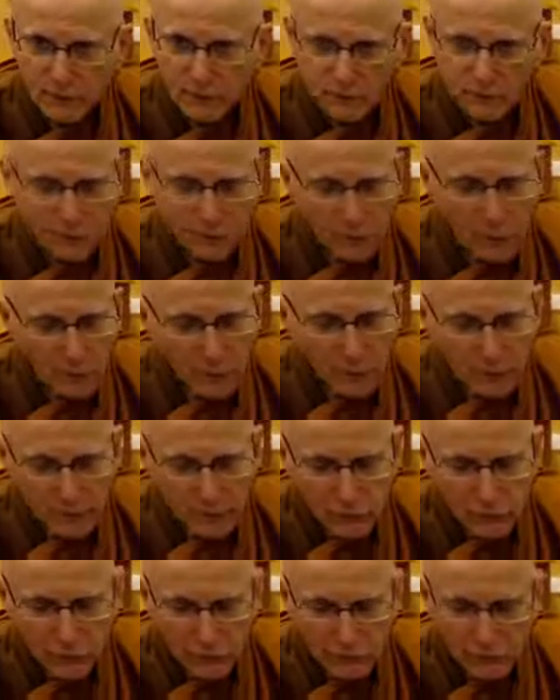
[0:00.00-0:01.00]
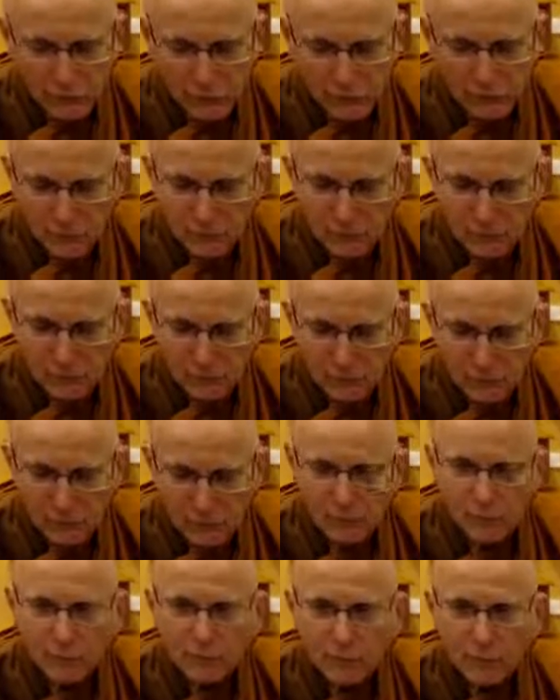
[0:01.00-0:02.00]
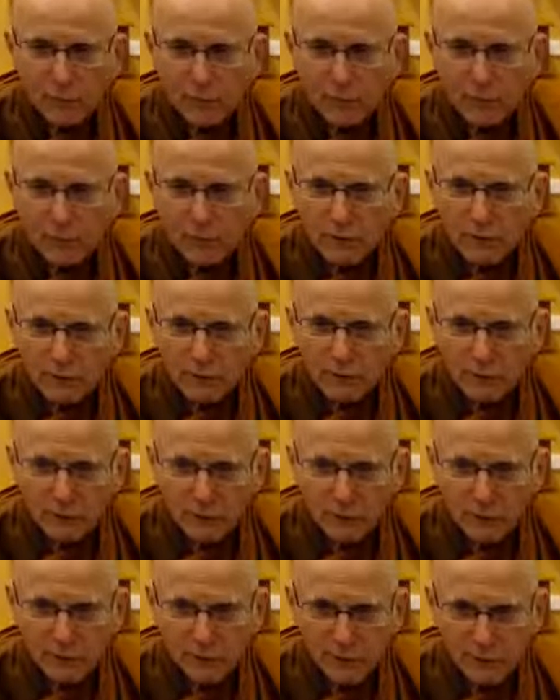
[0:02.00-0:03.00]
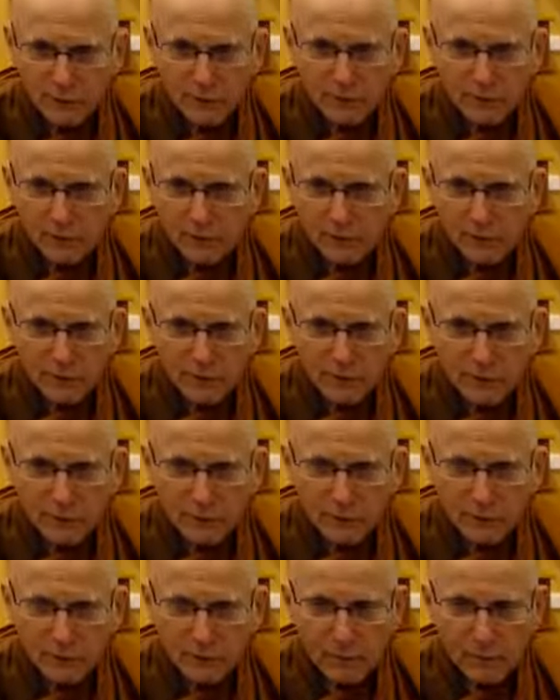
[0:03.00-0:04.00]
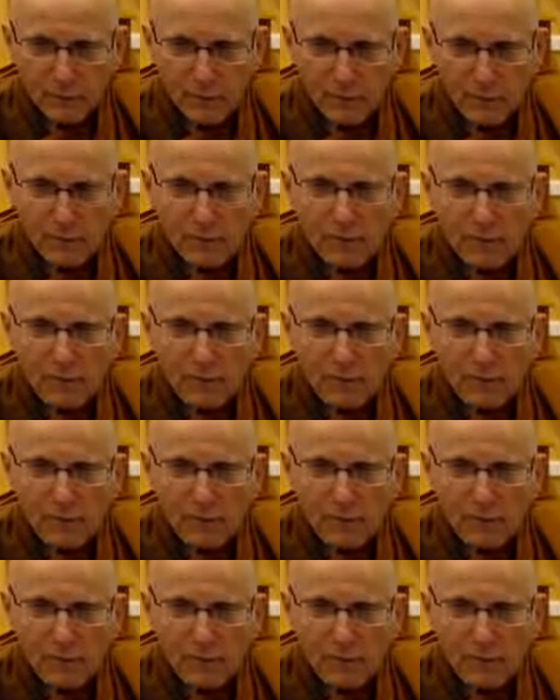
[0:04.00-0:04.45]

inspiration, whatever it is, we can